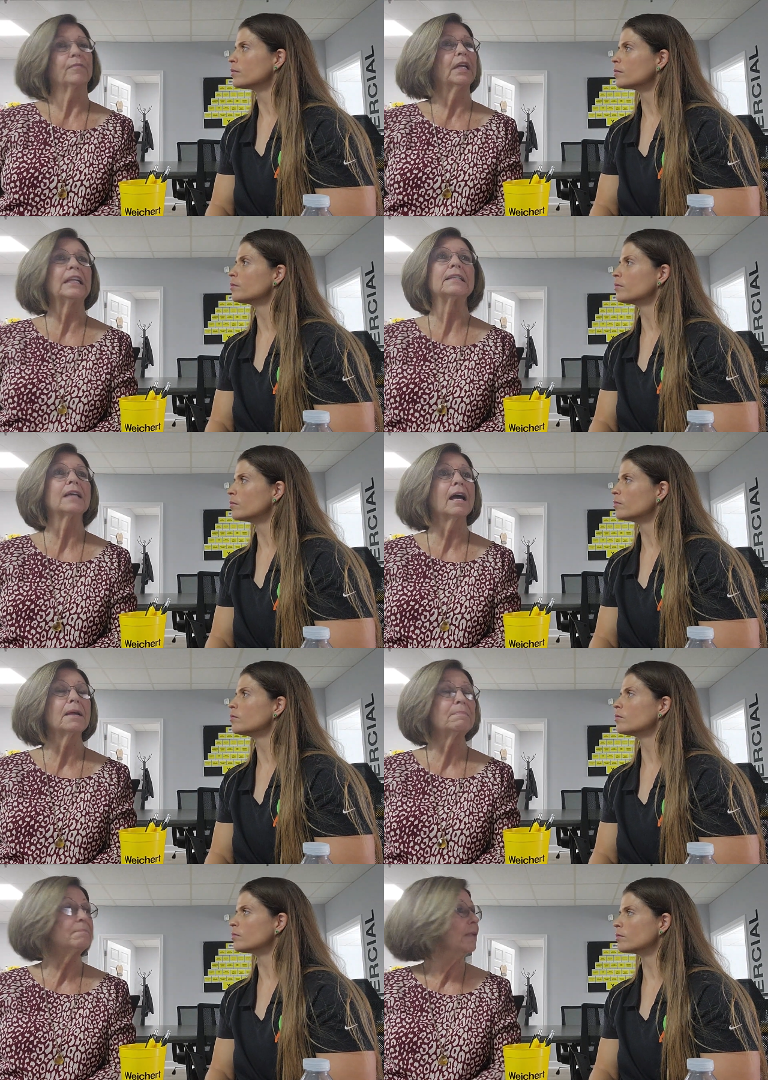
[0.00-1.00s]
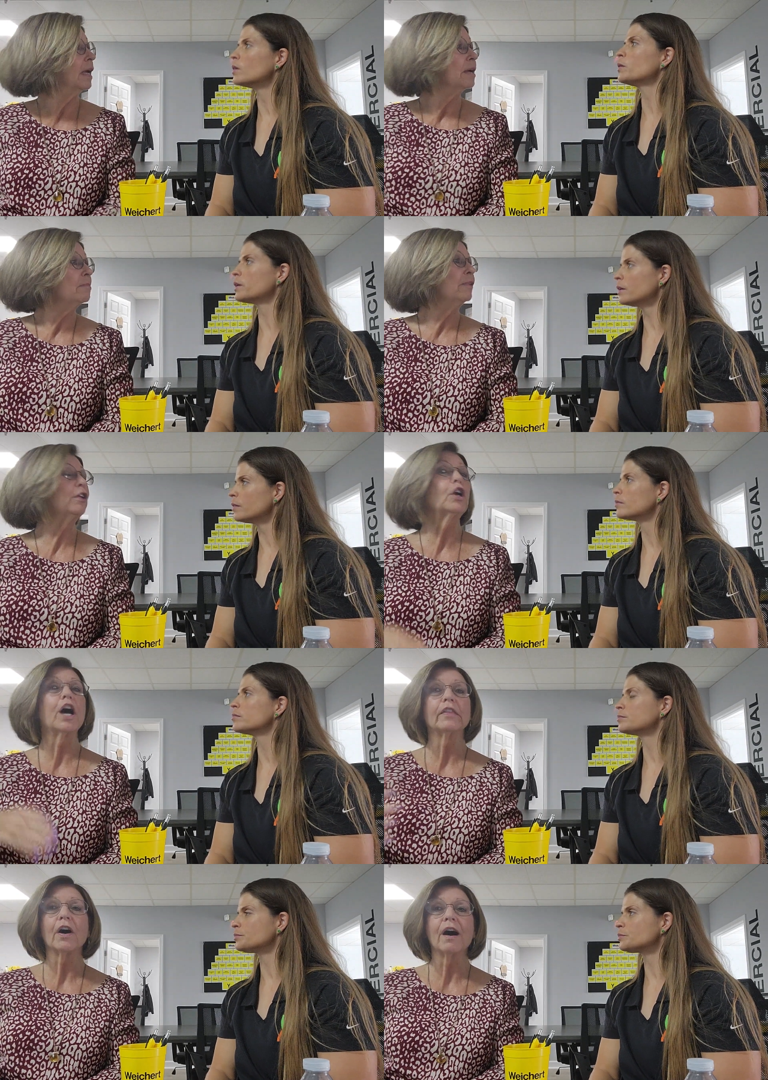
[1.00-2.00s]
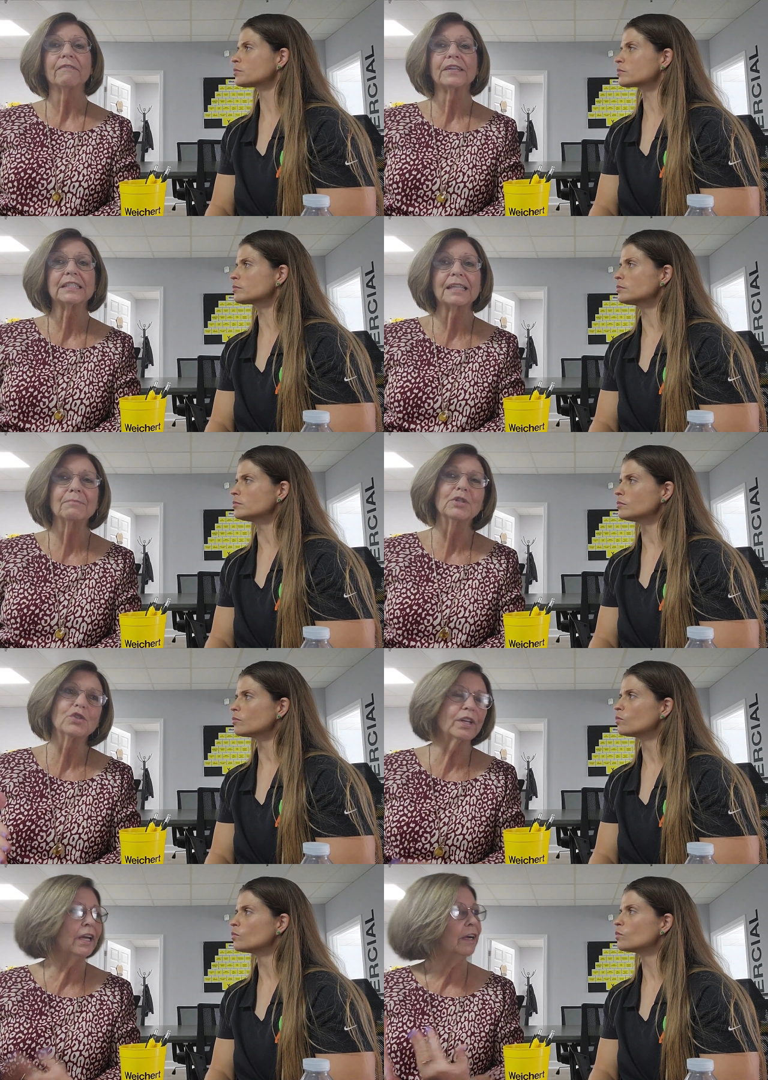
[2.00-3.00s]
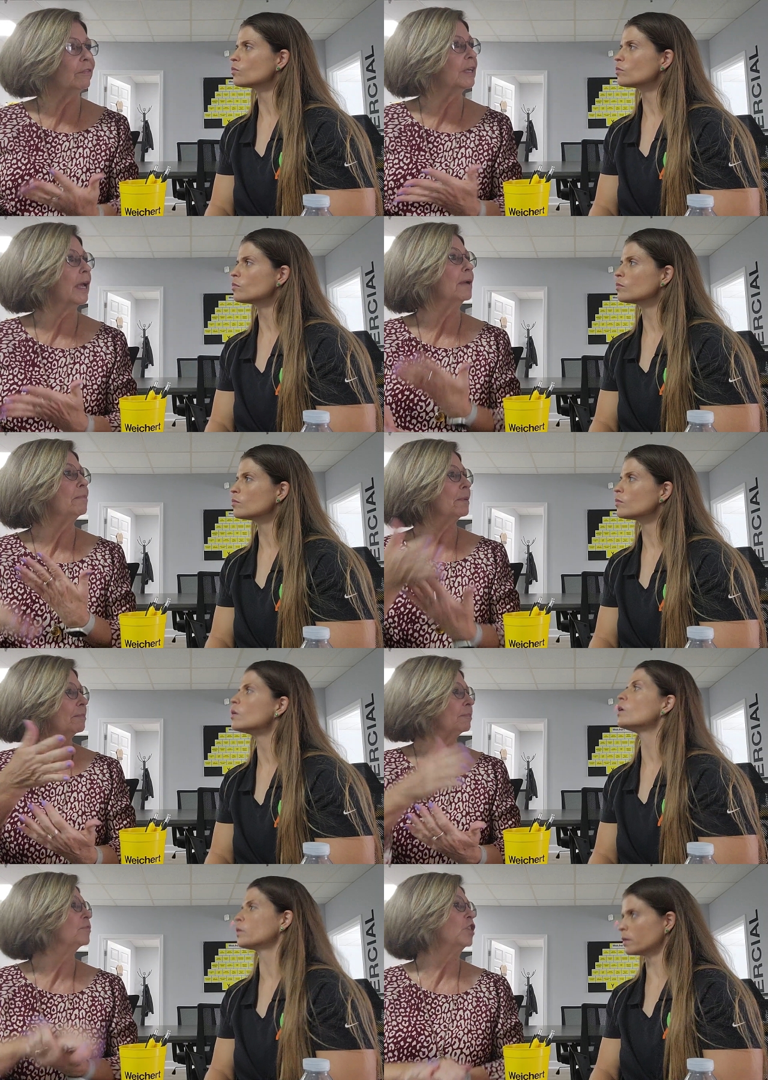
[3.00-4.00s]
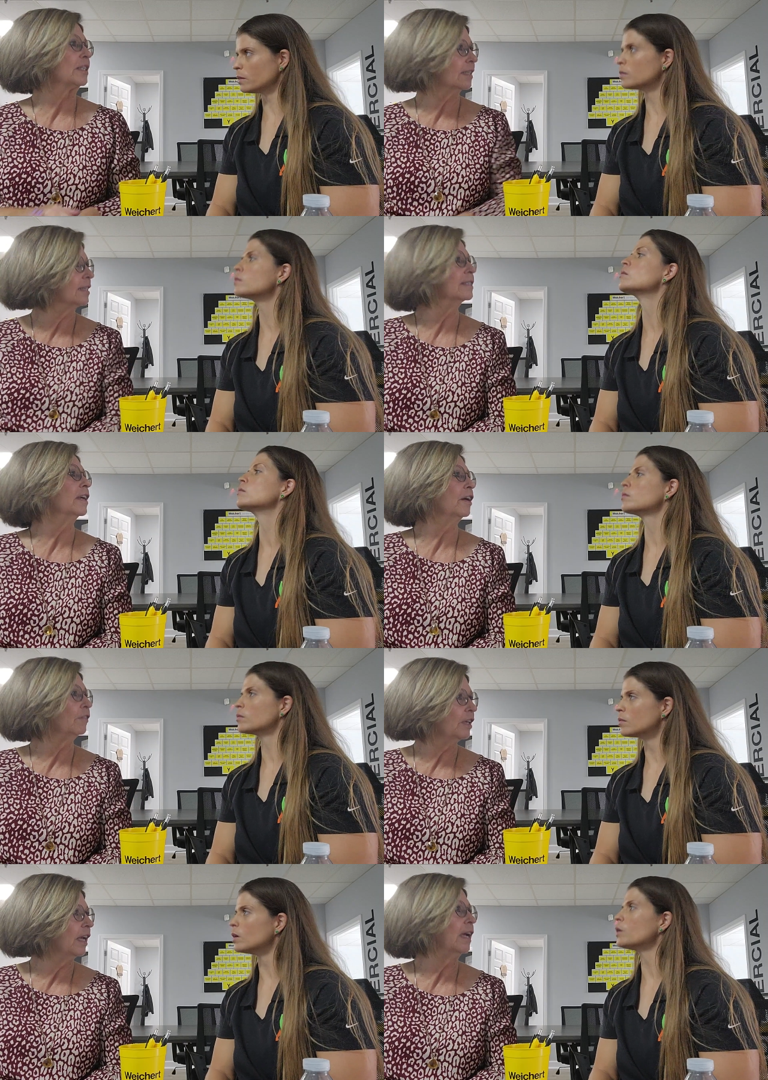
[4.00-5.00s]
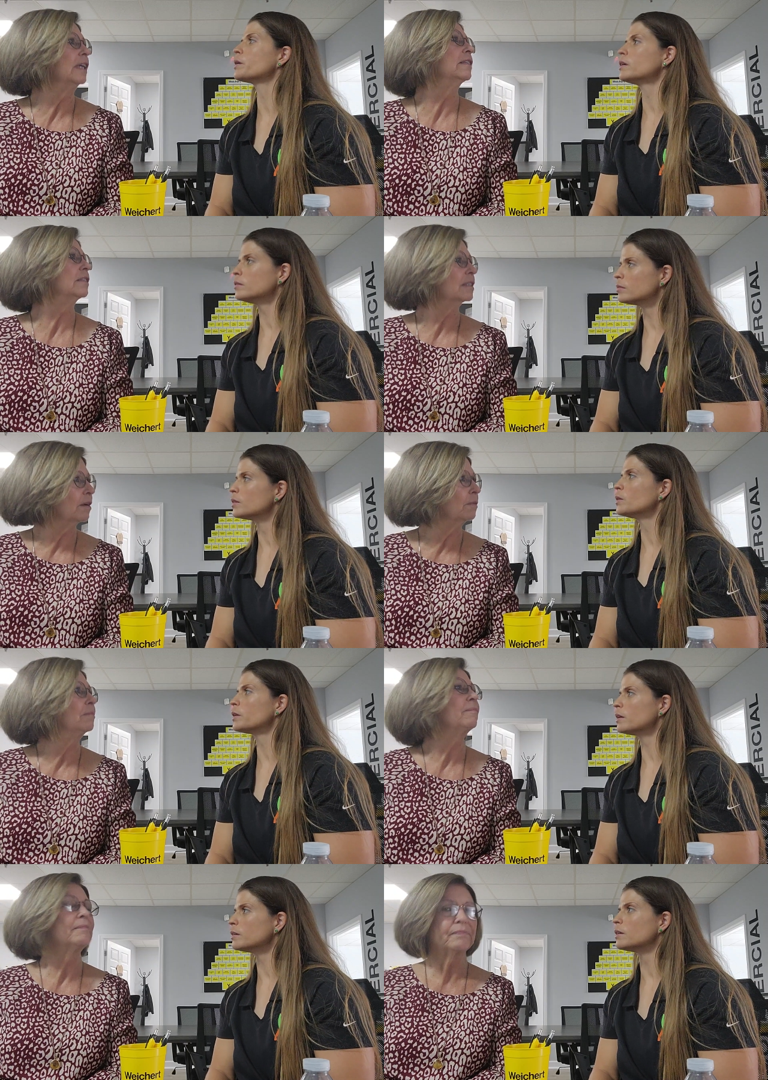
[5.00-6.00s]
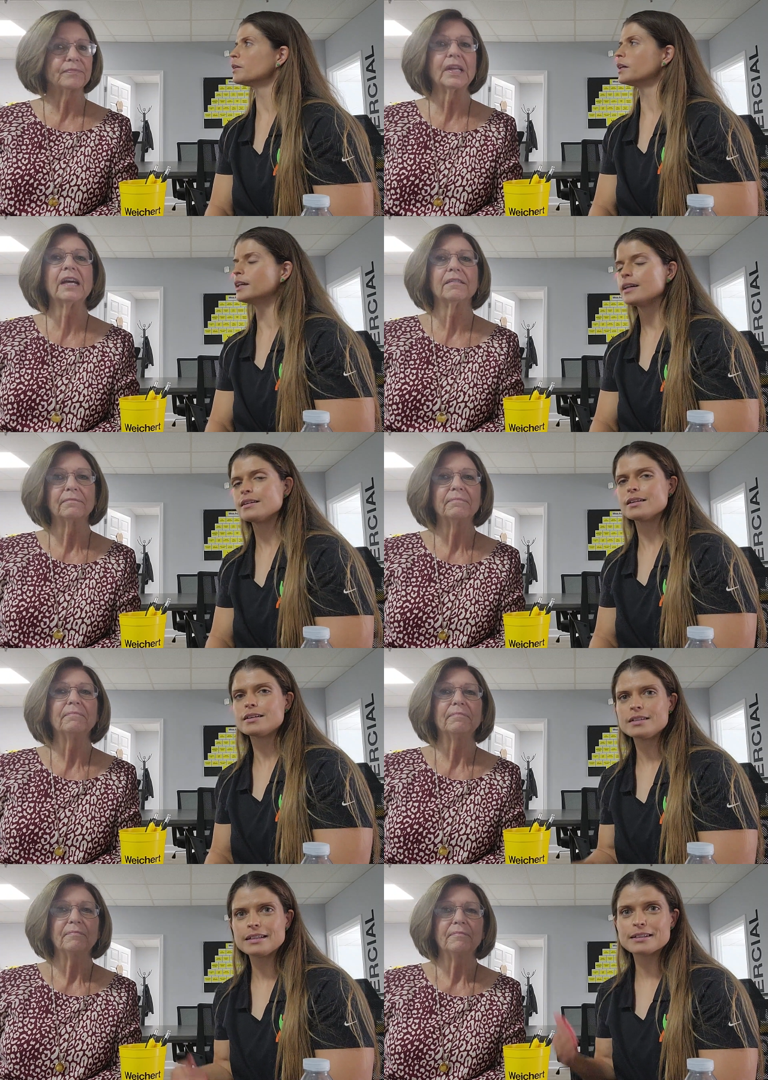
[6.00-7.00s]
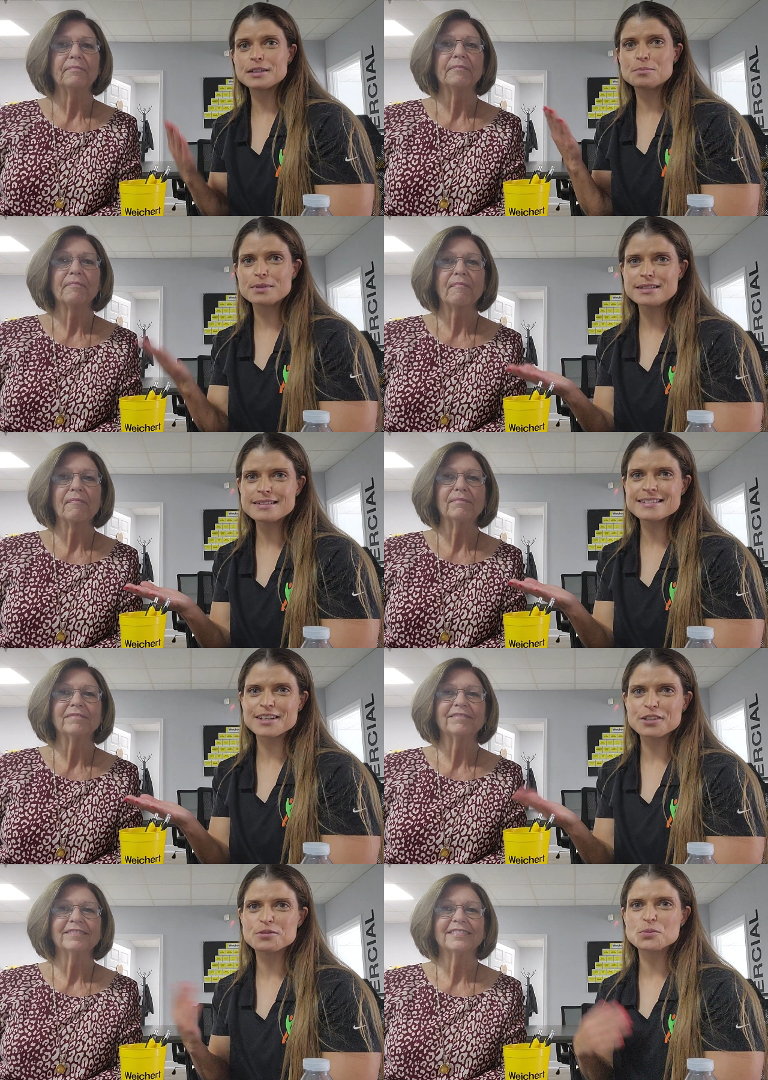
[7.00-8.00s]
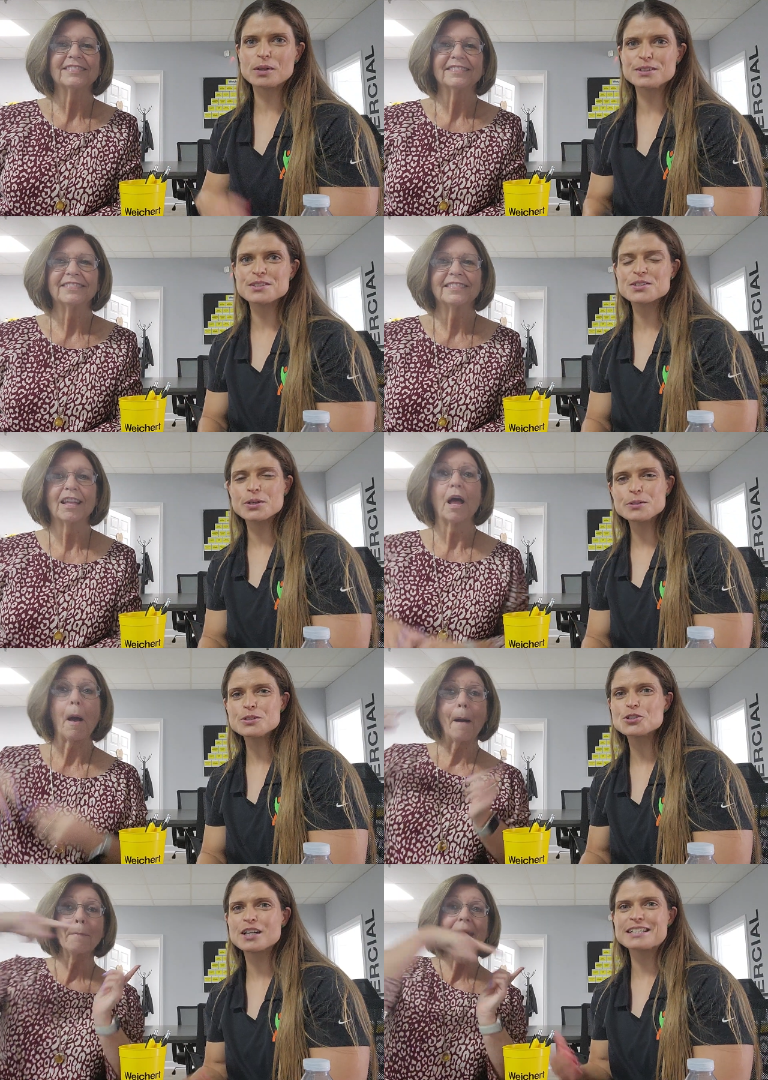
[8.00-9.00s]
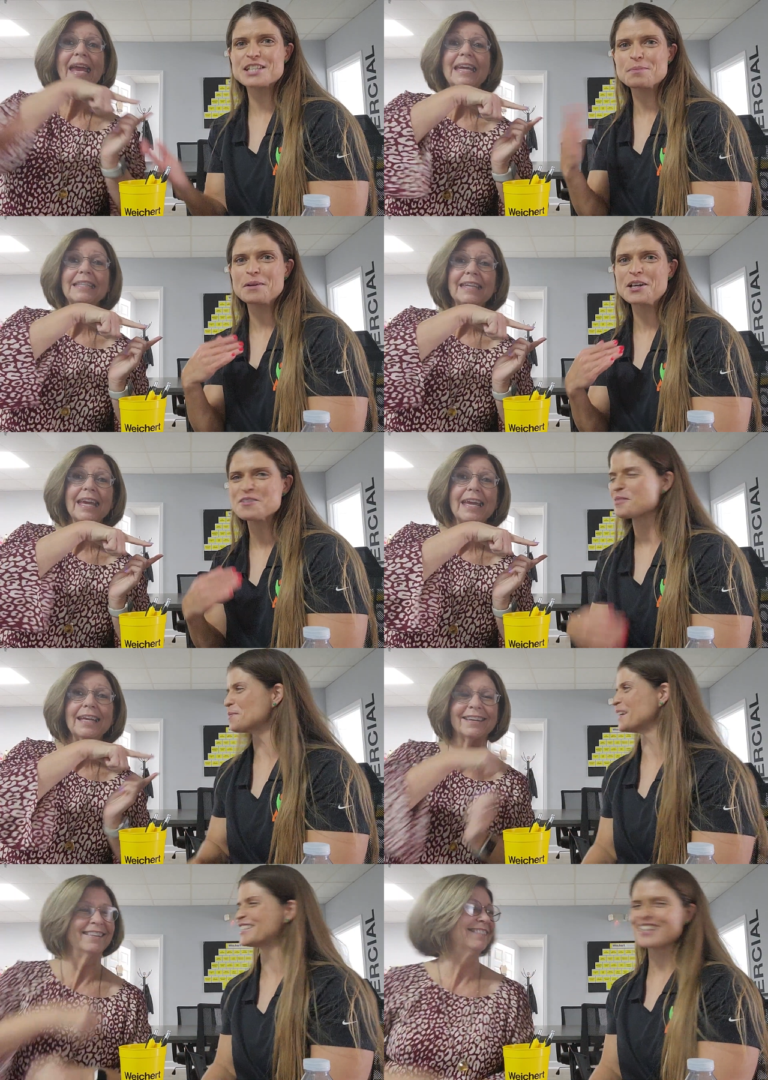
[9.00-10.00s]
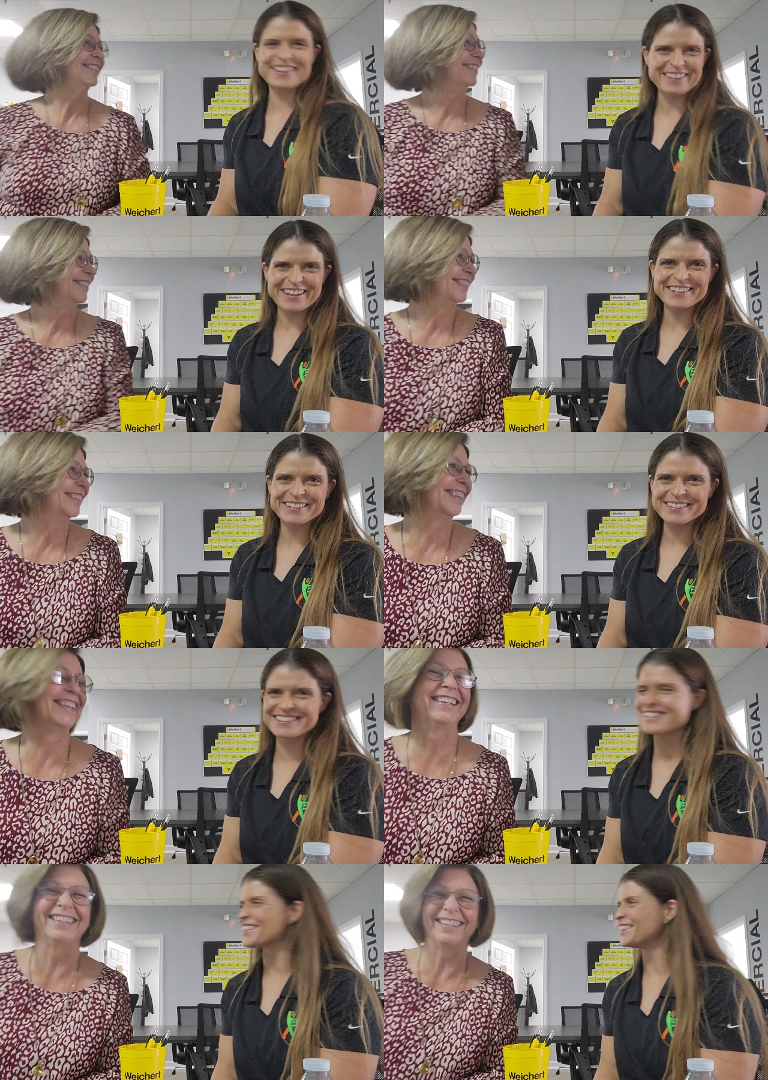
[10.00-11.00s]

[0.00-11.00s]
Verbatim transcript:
Speaker 1: anytime. Okay. But if you call the office, I'm usually here every day, but okay. Jessica's here every day. Okay. So.
Speaker 2: Okay. All right. Yeah. And then Elaine Bintz, life and wellness coach. You Amazing. guys have my information. Thank you. It's